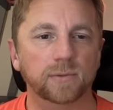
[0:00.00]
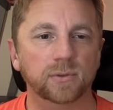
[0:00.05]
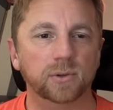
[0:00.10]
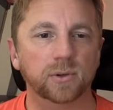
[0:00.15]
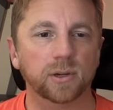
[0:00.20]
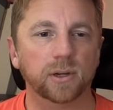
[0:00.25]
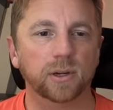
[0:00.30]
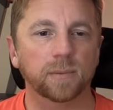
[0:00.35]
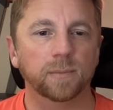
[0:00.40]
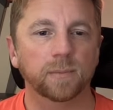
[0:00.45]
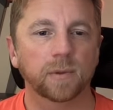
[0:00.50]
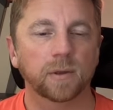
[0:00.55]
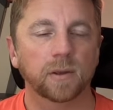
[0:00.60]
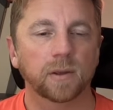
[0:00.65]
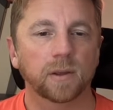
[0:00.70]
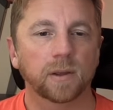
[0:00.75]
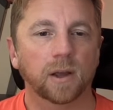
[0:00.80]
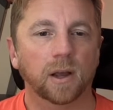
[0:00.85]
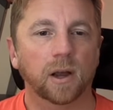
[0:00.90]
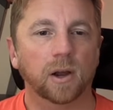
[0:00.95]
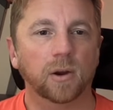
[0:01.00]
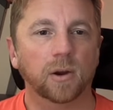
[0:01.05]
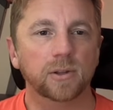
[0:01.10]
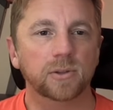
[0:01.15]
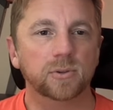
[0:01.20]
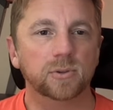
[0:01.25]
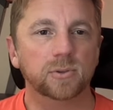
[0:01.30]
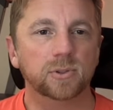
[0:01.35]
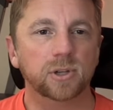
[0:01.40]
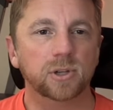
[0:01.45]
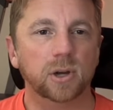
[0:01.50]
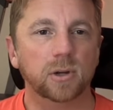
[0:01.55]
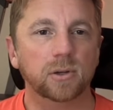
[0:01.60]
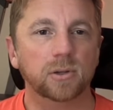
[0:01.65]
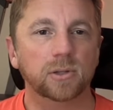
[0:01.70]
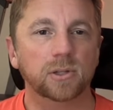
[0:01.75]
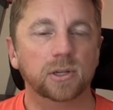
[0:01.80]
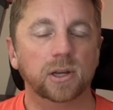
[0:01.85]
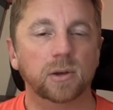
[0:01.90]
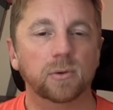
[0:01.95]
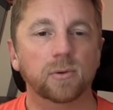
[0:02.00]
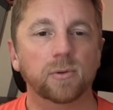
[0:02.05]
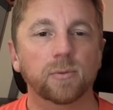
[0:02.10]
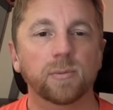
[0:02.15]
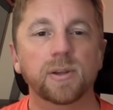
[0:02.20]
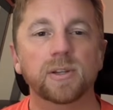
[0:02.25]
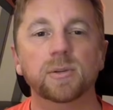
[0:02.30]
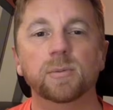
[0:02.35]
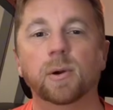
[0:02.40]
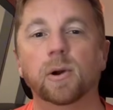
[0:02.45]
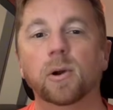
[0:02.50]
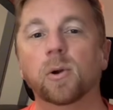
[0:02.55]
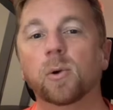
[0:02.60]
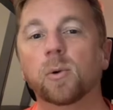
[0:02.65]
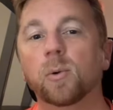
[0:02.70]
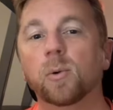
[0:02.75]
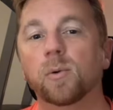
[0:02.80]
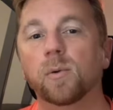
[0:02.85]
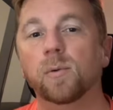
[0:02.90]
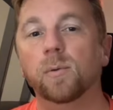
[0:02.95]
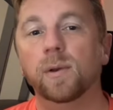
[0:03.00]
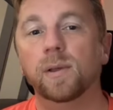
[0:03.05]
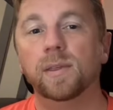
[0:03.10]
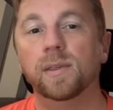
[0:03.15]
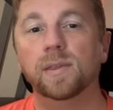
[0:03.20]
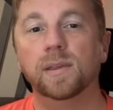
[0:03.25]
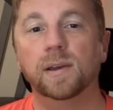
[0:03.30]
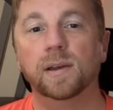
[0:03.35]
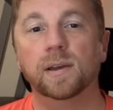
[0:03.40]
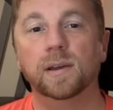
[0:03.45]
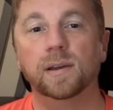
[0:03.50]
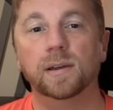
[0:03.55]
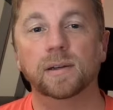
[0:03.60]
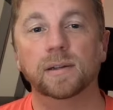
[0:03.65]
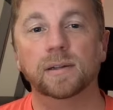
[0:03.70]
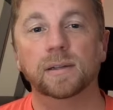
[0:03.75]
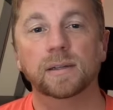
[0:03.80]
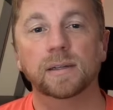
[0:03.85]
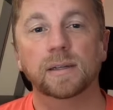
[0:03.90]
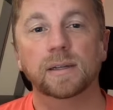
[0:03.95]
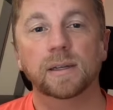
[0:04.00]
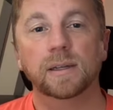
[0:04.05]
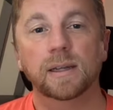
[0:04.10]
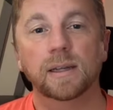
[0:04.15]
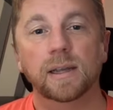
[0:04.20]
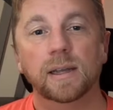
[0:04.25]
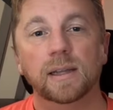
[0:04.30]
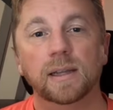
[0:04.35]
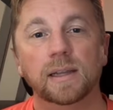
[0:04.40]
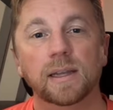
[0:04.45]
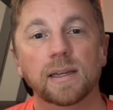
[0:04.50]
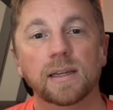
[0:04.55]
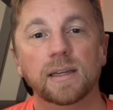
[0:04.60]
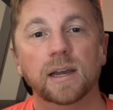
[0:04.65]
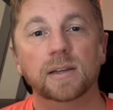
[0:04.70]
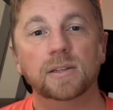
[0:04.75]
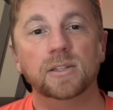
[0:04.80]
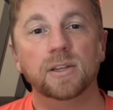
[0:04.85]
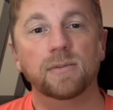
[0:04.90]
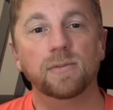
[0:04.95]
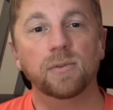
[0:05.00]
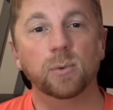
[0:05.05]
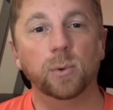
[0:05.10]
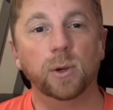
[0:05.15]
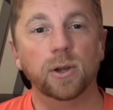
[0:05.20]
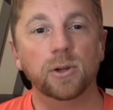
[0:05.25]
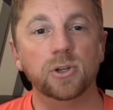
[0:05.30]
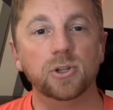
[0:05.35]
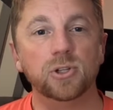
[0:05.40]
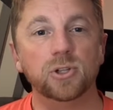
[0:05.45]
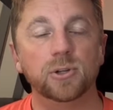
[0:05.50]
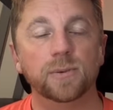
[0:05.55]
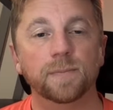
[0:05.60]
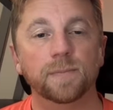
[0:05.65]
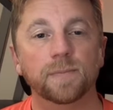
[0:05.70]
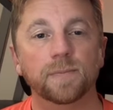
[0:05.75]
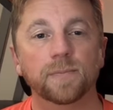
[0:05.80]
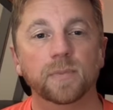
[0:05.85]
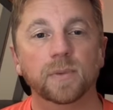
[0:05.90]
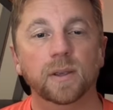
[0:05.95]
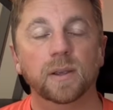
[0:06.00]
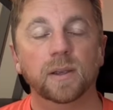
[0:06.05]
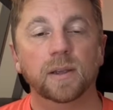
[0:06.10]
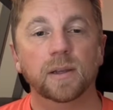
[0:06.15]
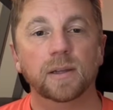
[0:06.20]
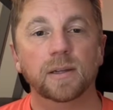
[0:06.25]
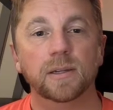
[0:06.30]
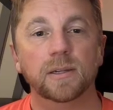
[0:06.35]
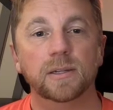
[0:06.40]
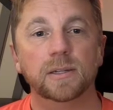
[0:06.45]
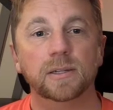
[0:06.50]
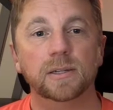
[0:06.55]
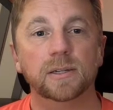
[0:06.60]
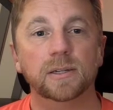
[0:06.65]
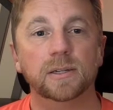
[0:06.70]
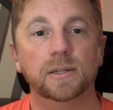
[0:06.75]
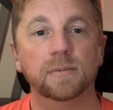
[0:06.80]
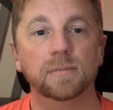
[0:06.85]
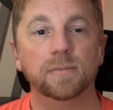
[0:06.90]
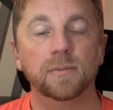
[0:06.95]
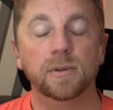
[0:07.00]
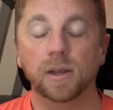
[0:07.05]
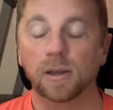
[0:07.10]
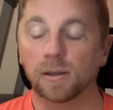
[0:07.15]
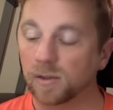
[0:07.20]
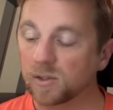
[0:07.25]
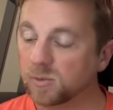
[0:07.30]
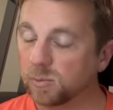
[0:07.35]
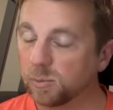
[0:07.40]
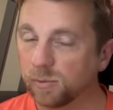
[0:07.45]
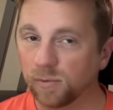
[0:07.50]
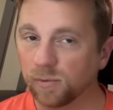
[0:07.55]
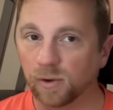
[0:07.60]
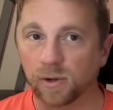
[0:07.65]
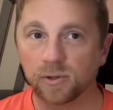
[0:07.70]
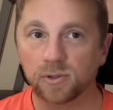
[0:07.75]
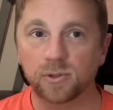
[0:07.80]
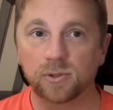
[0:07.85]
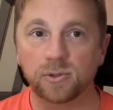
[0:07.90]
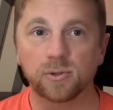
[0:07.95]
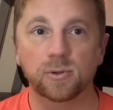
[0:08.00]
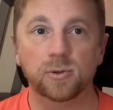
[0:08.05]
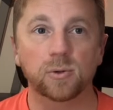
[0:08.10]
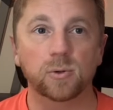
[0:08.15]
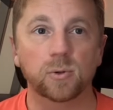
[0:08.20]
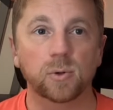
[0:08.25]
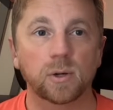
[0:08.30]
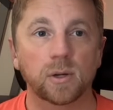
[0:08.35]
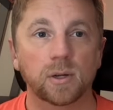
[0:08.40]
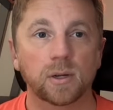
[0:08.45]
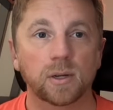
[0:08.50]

screen. All right, so start with me tomorrow with Latex if you wish. And yeah, let's move on to